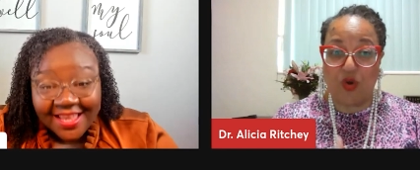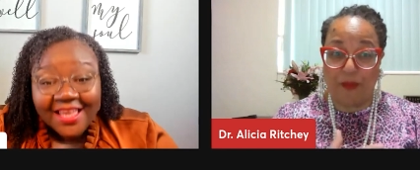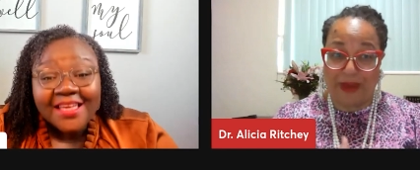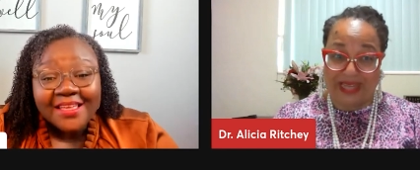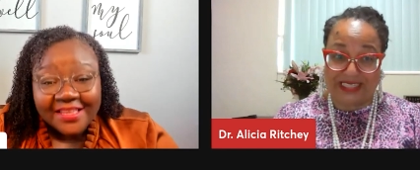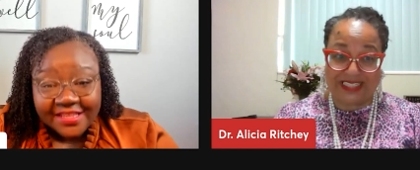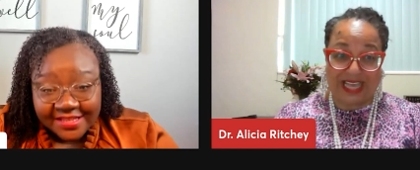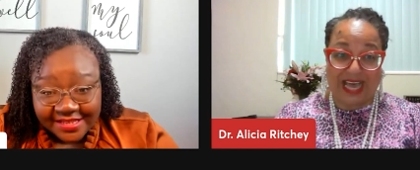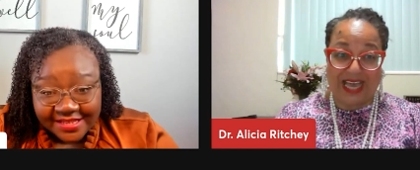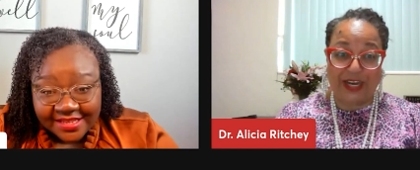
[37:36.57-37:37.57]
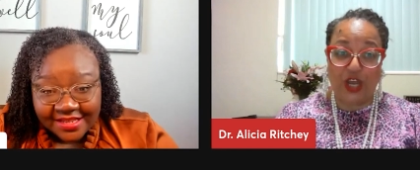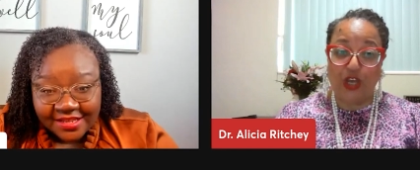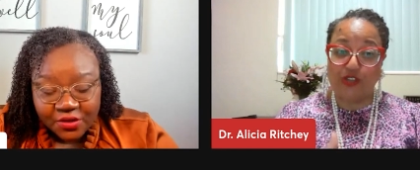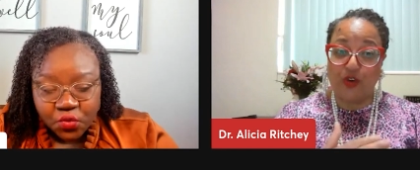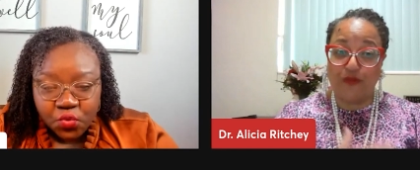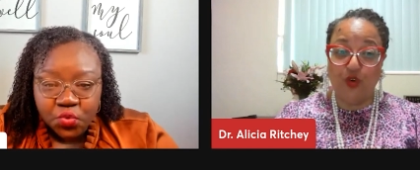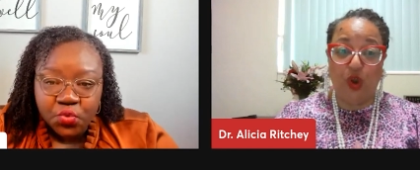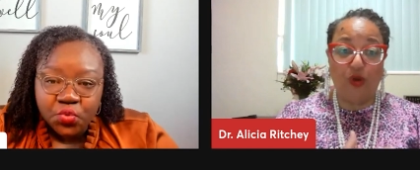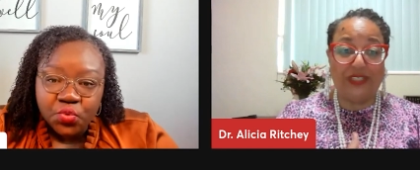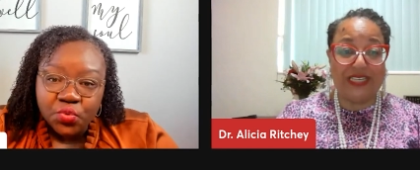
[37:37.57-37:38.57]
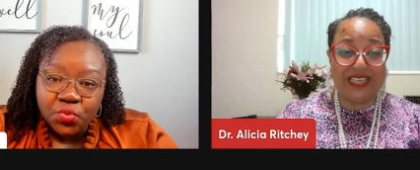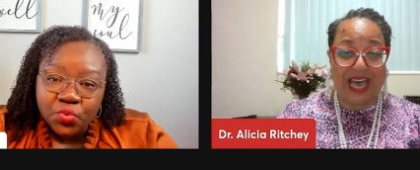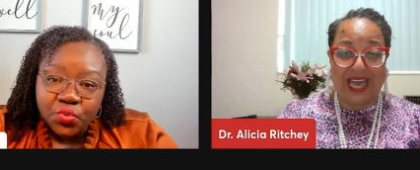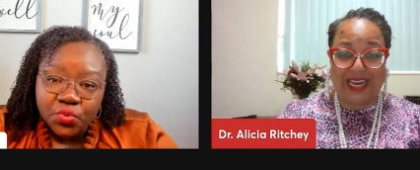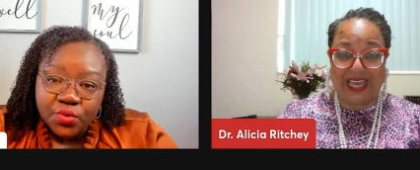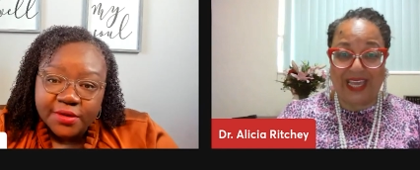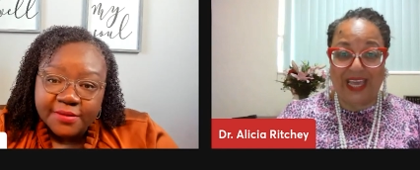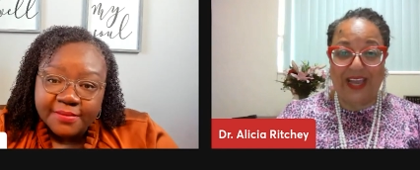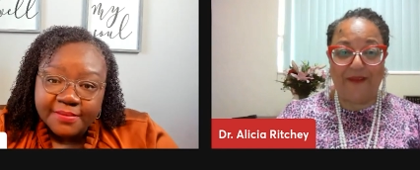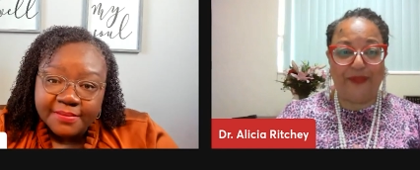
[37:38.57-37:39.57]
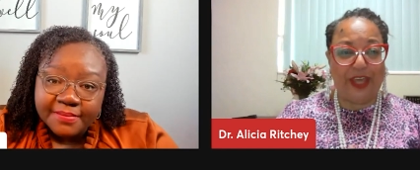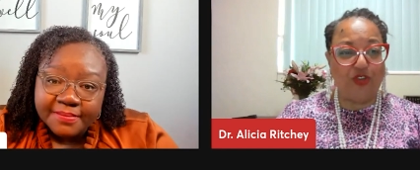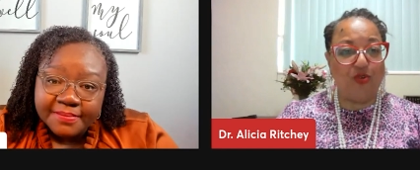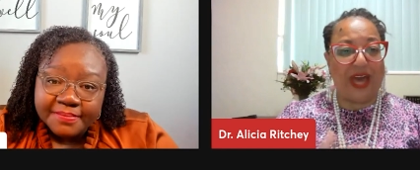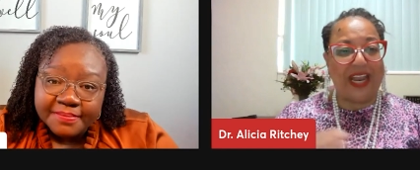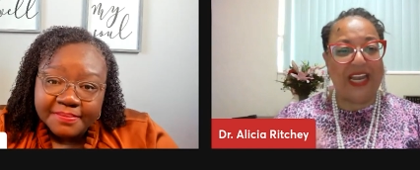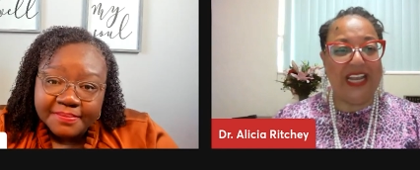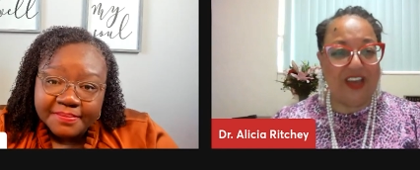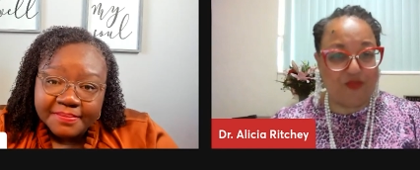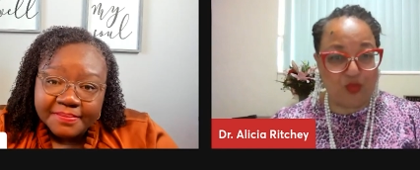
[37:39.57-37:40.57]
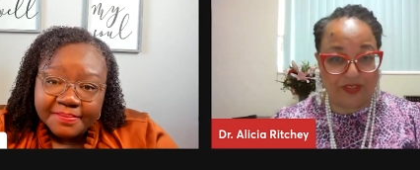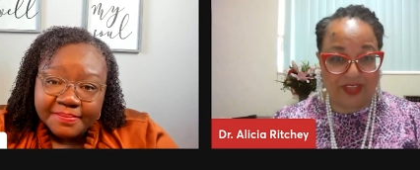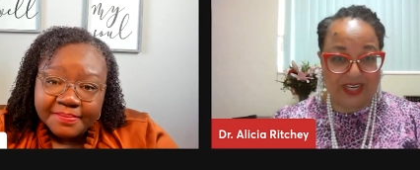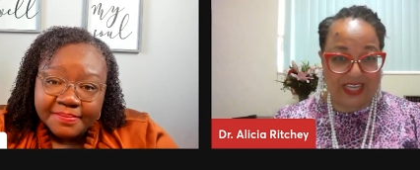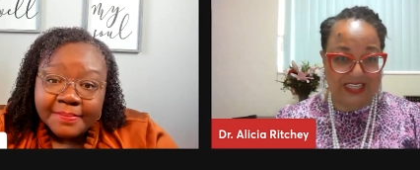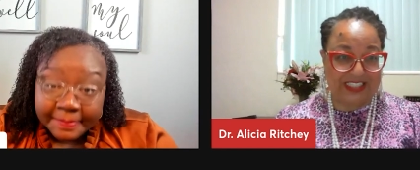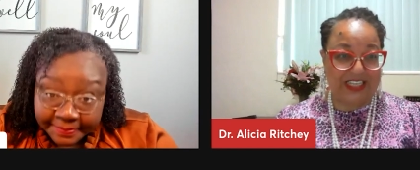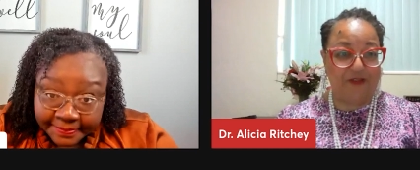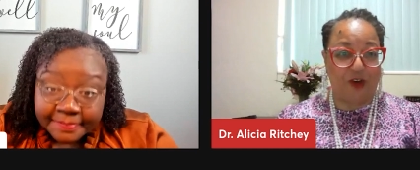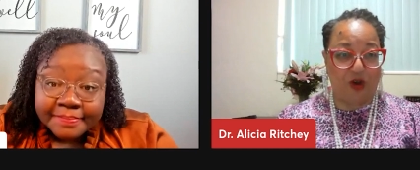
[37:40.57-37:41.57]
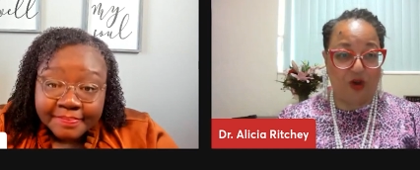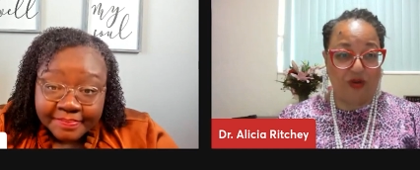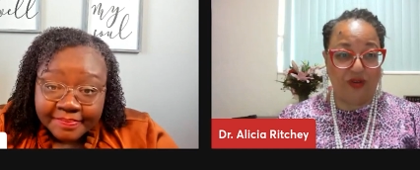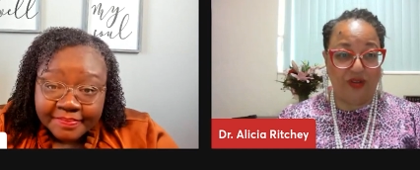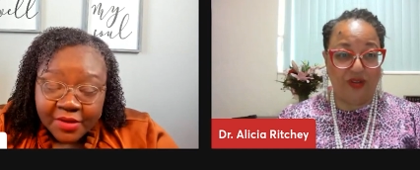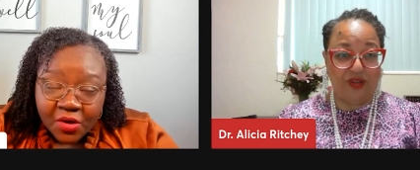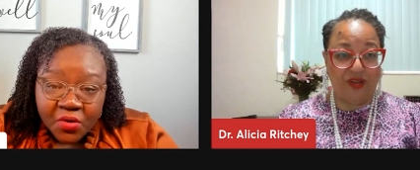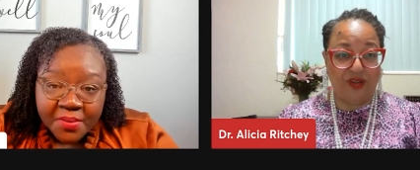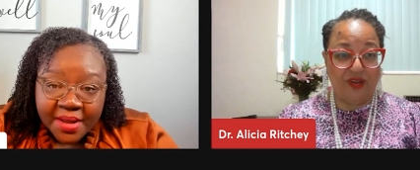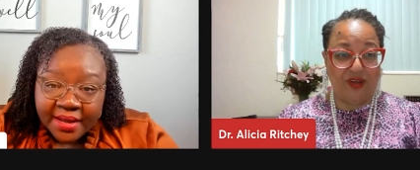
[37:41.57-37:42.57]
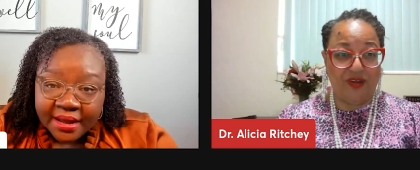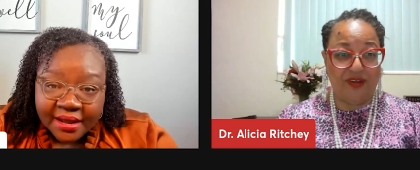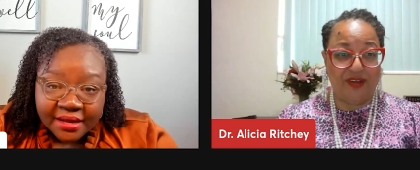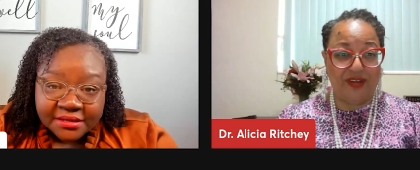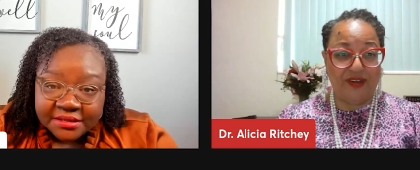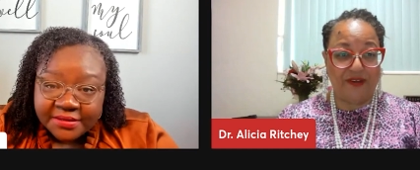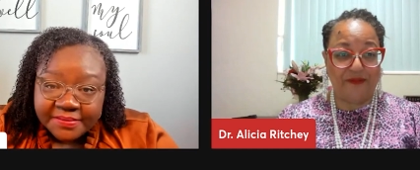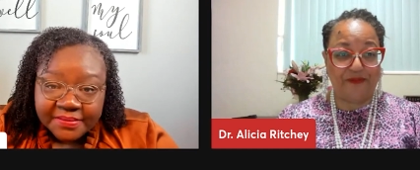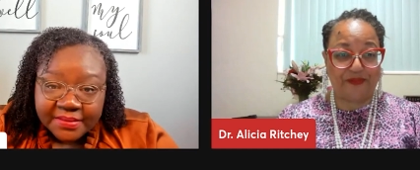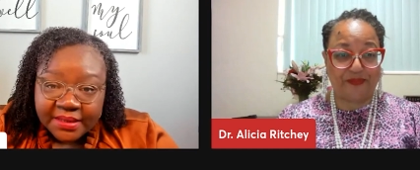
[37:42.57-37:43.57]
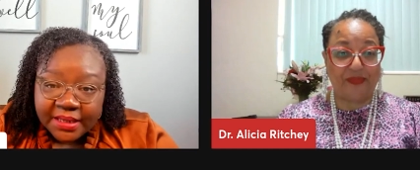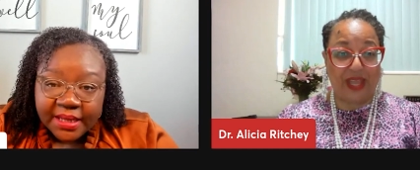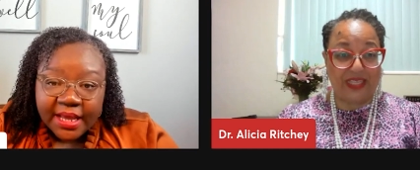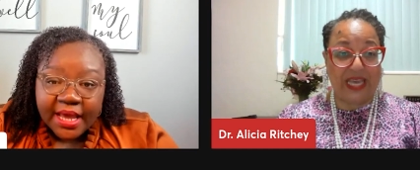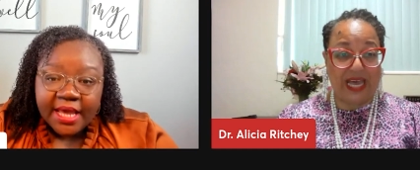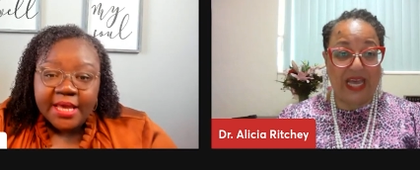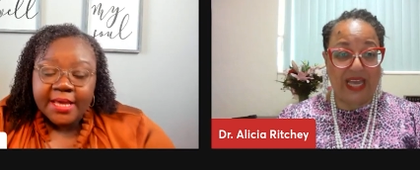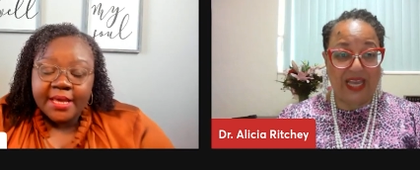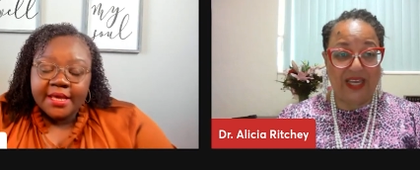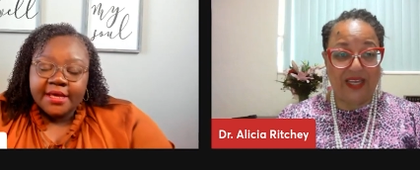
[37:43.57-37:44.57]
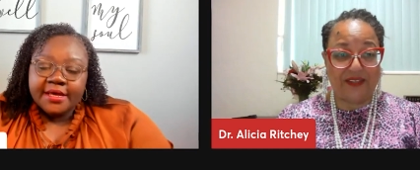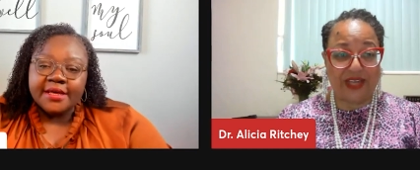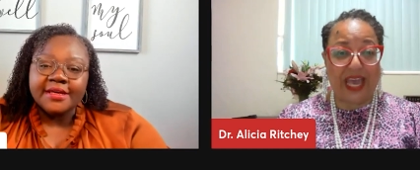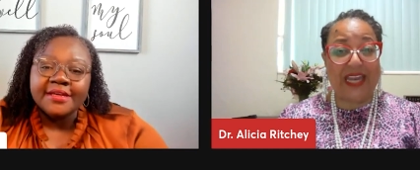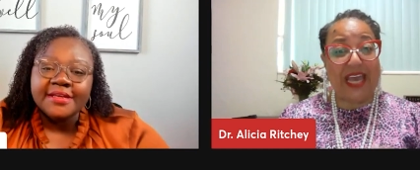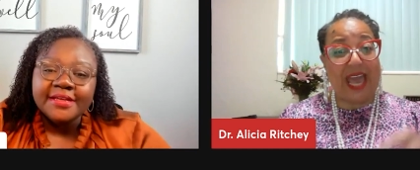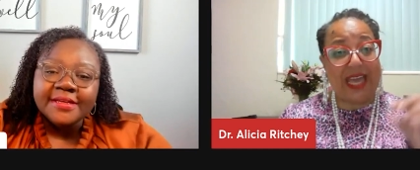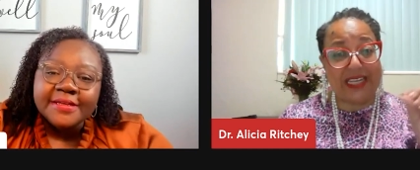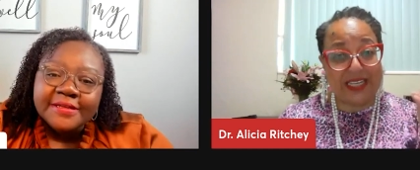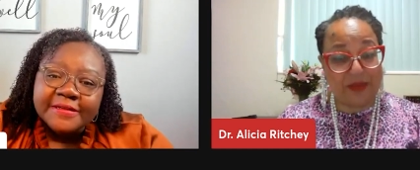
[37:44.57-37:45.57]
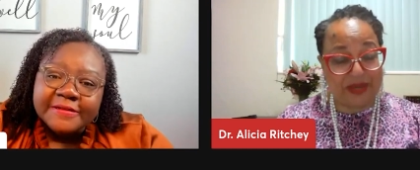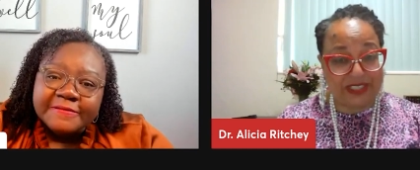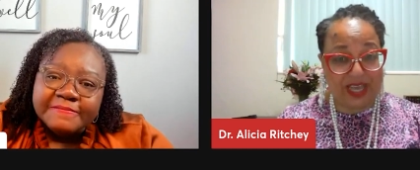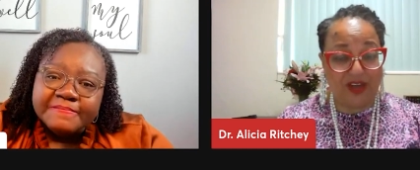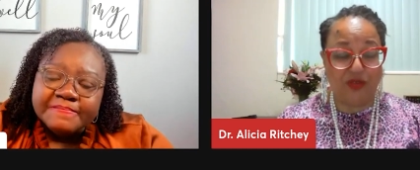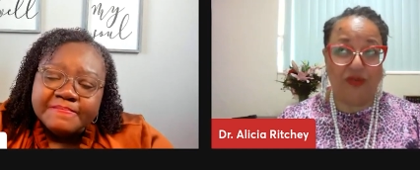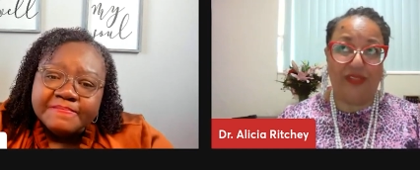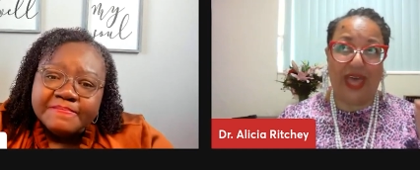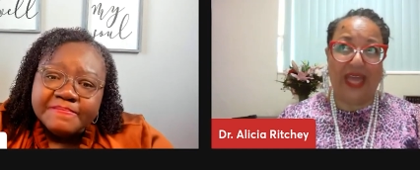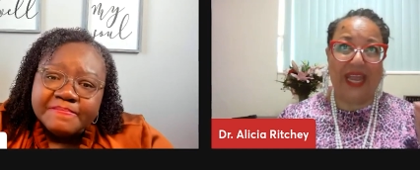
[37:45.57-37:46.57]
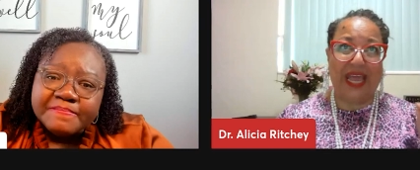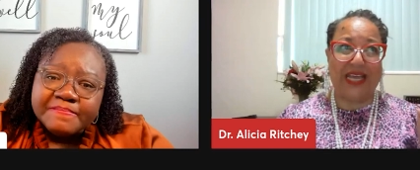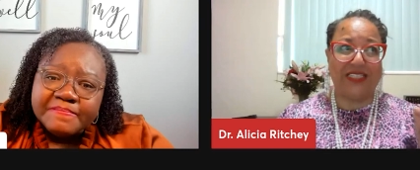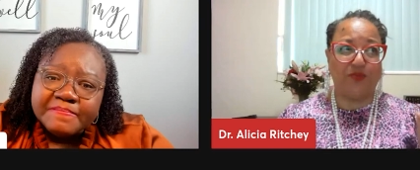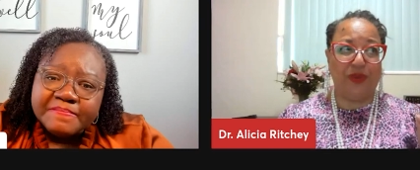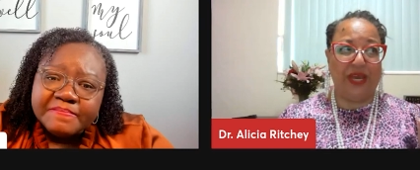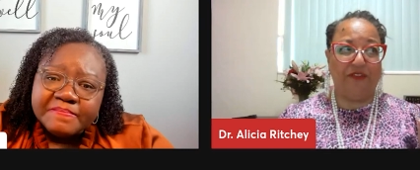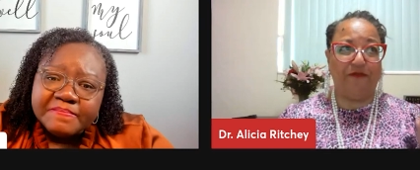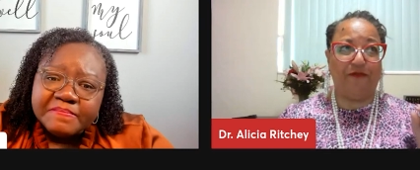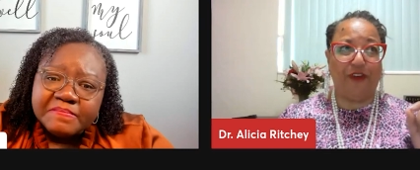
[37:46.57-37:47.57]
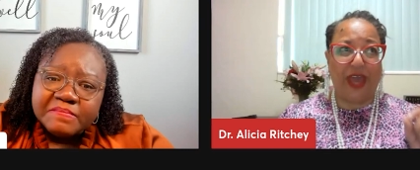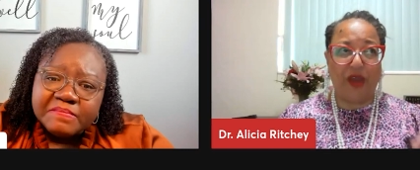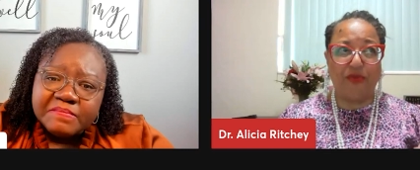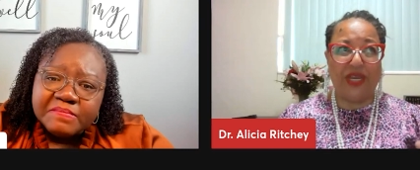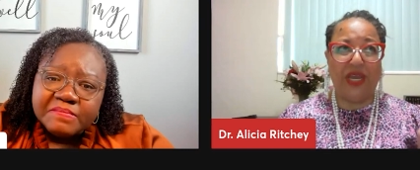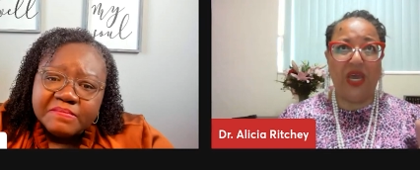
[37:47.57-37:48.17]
Speaker 1: or by design. So if you don't design it, then you got to live with it in default.
Speaker 2: Oh my gosh.
Speaker 1: Yeah. And, and let me tell you, that has been very